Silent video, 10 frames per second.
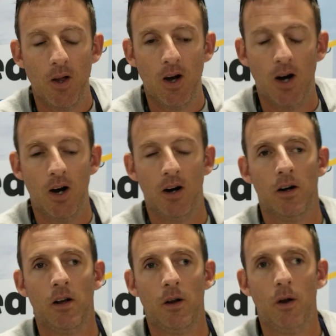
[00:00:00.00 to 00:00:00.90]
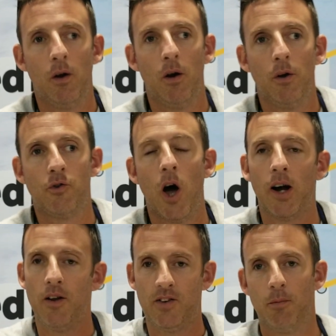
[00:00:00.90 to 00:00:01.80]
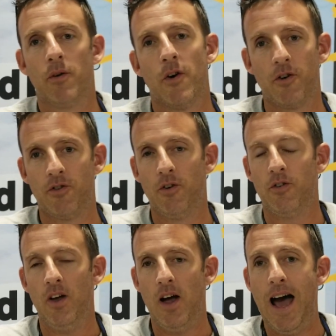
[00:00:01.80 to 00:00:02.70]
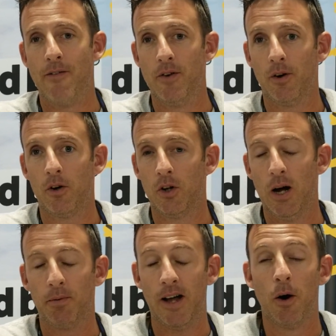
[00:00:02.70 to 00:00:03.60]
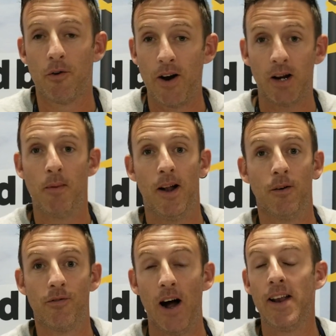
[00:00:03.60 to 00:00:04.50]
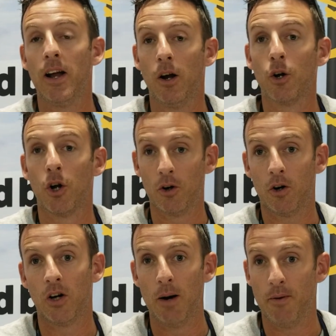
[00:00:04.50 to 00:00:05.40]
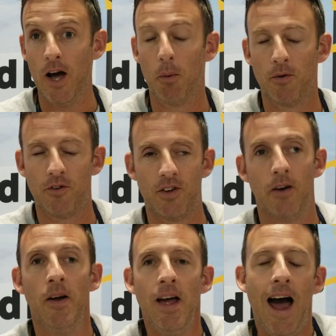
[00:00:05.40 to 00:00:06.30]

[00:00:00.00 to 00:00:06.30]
Uh, talking to someone versus having a club. I always recommend finding your local club and Elmer's and stuff.